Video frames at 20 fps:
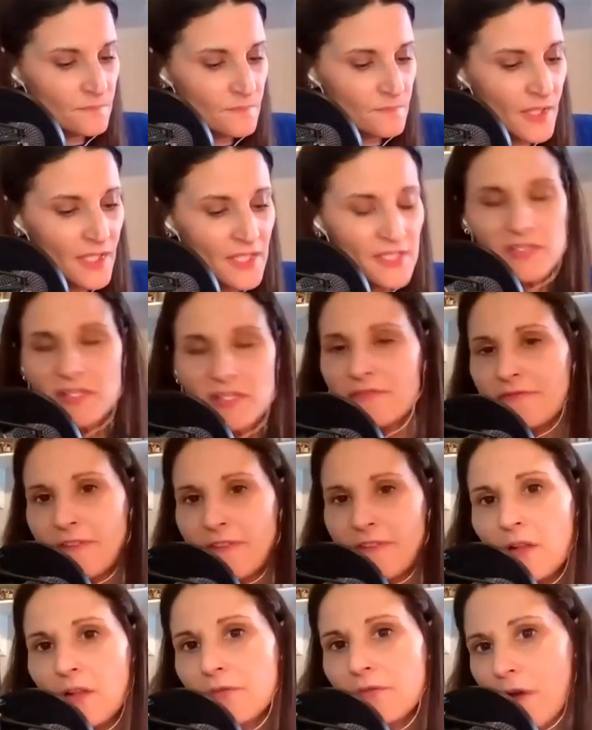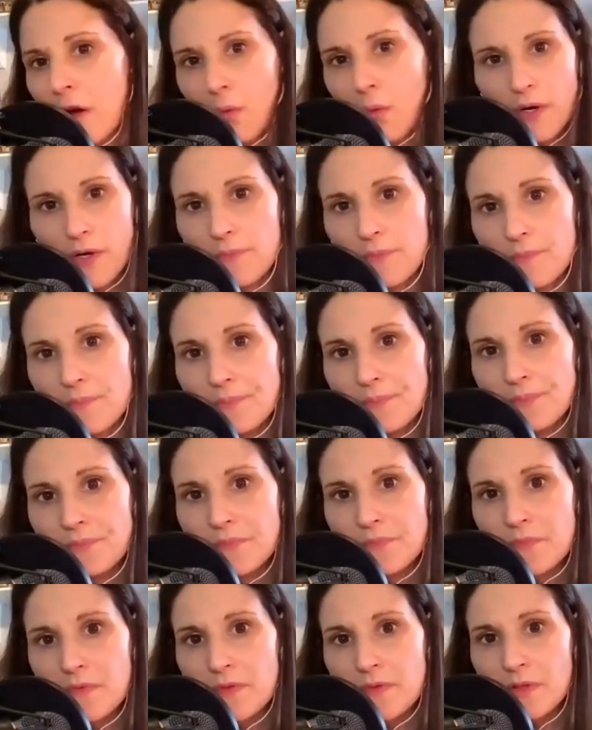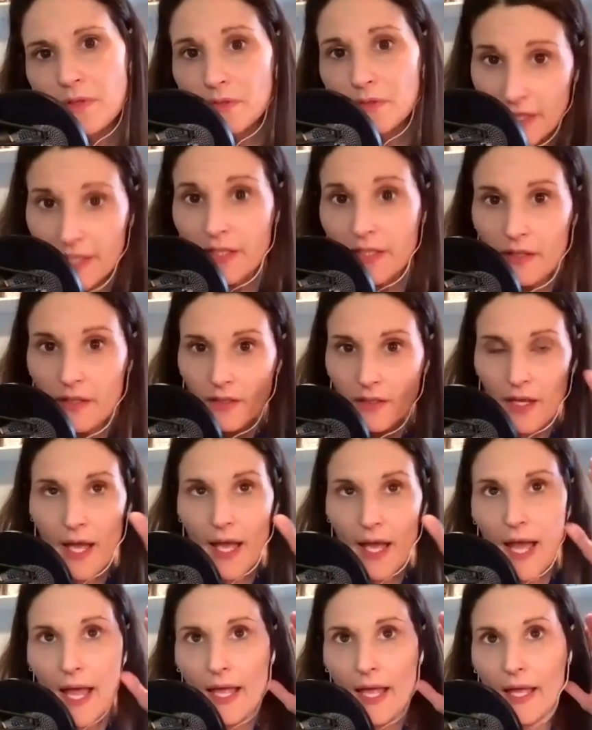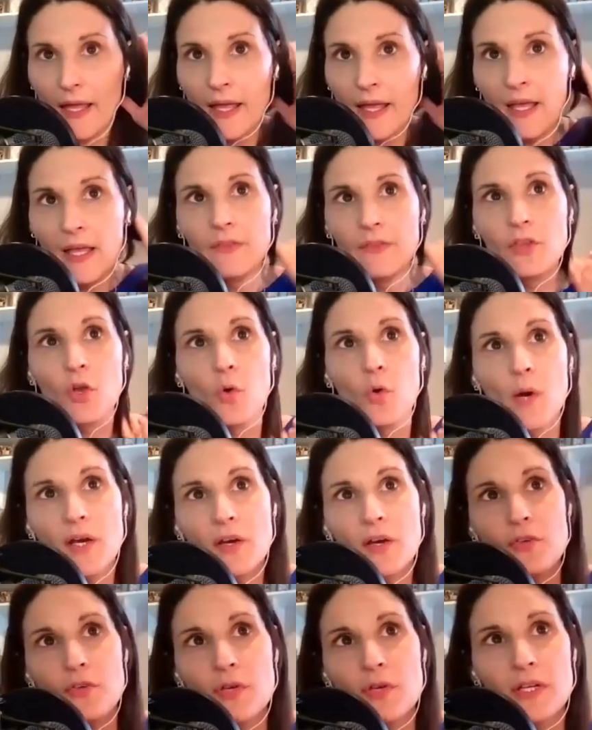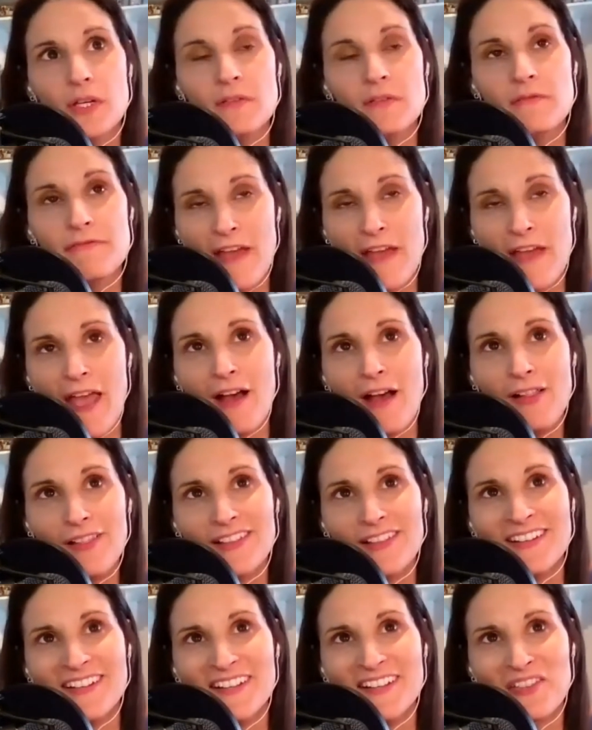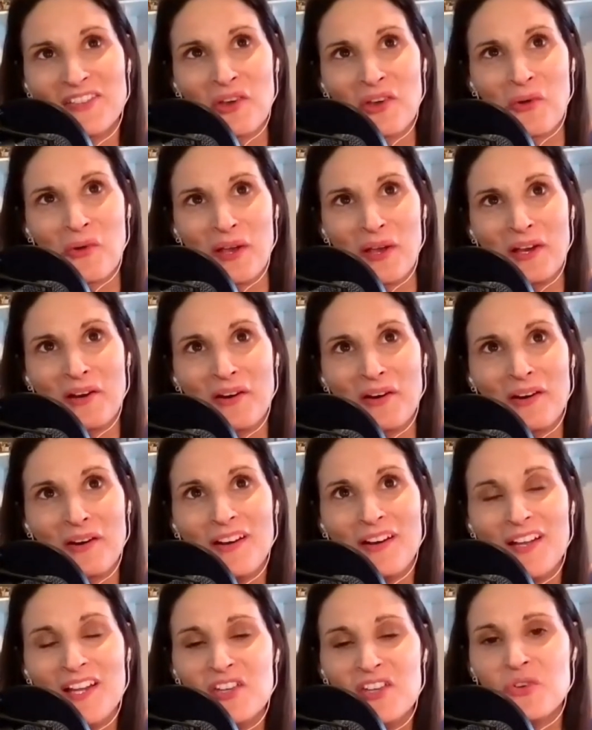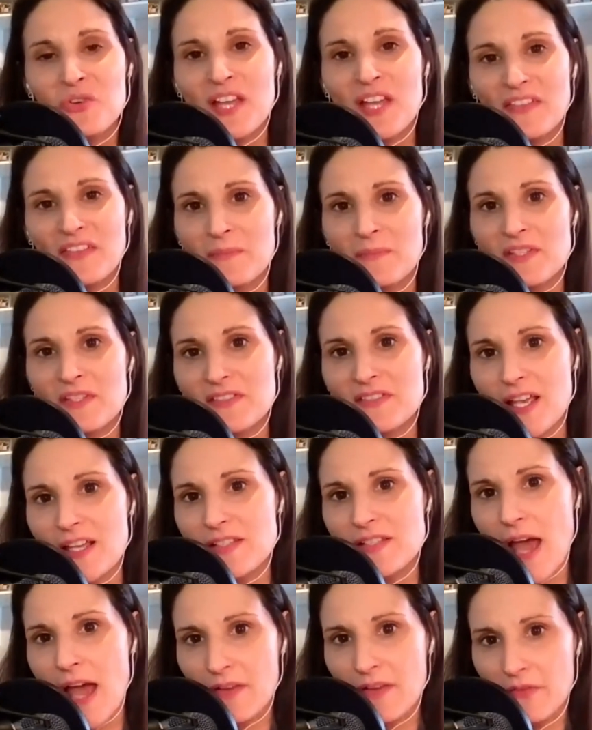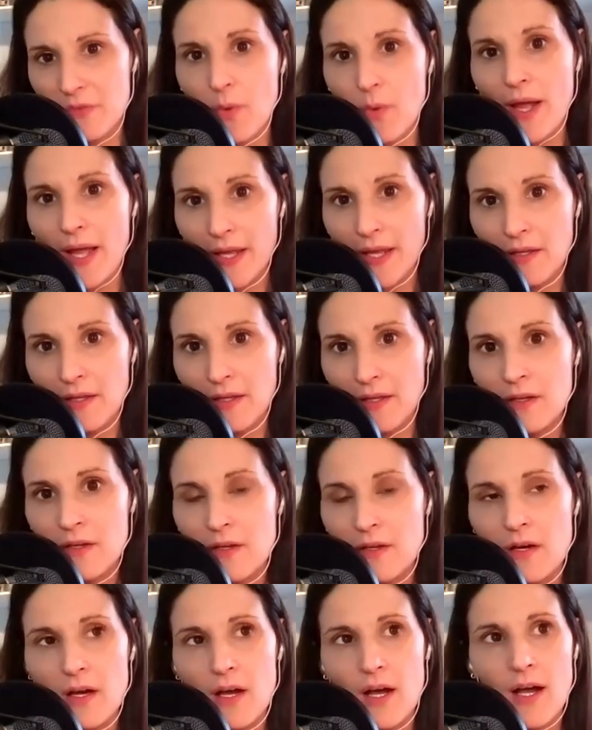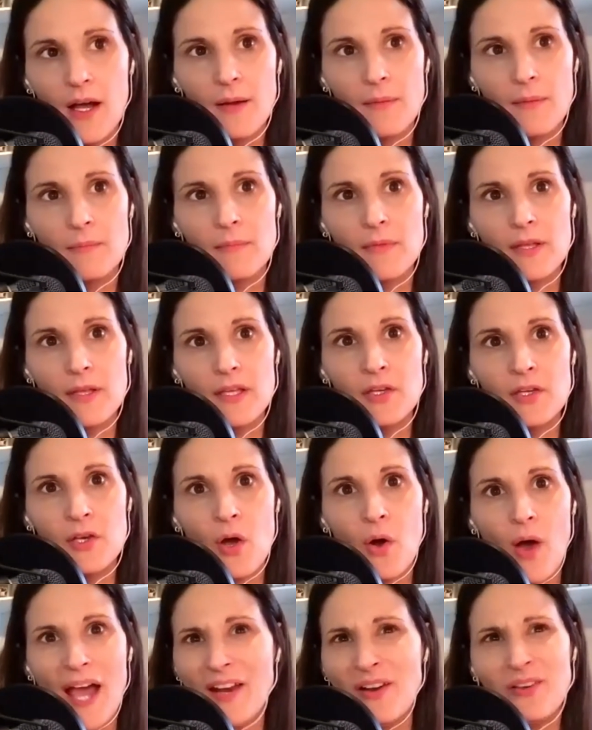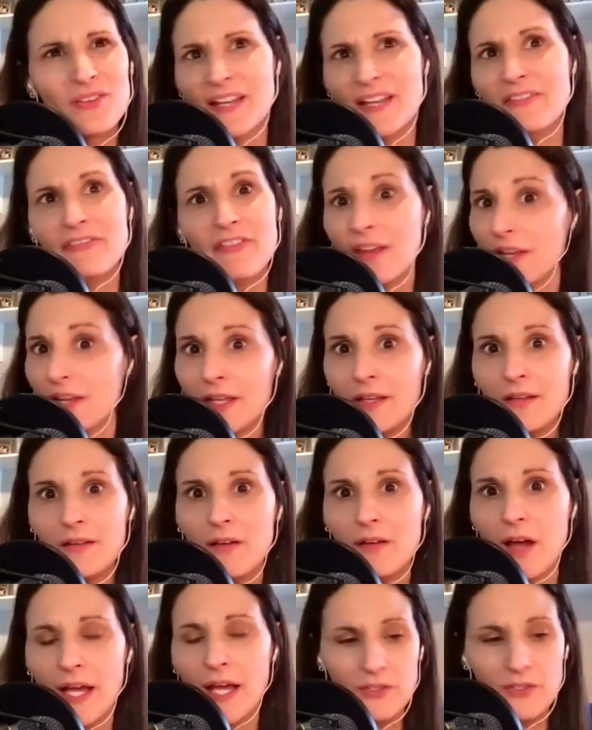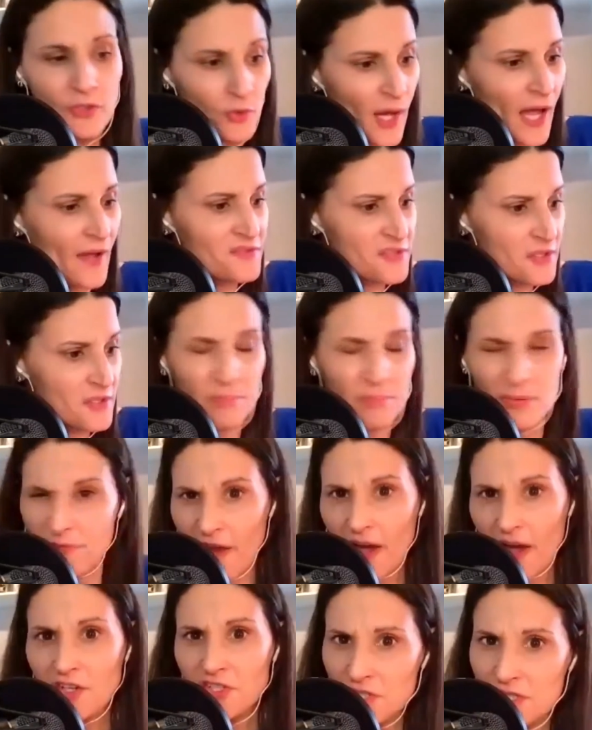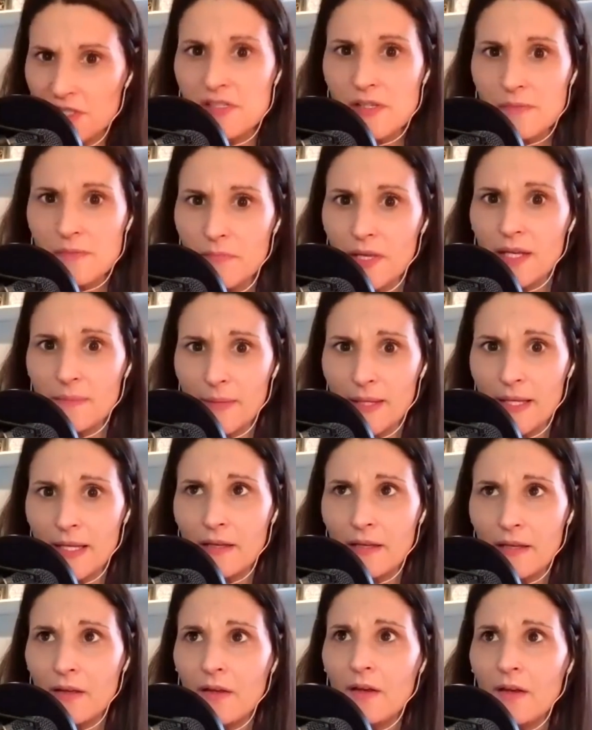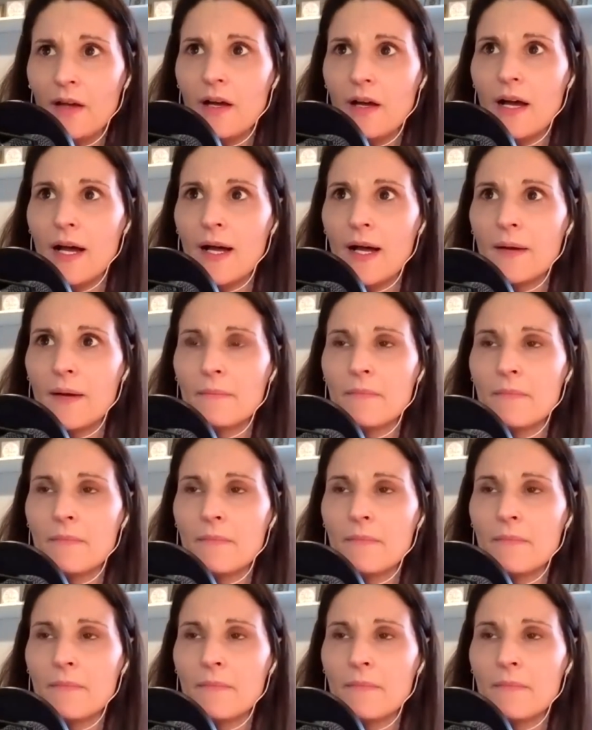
is to fail forward. Like, the quicker you can fail, the quicker you'll get the mistakes out of the way. I don't like failing. I do have some perfectionism in me. I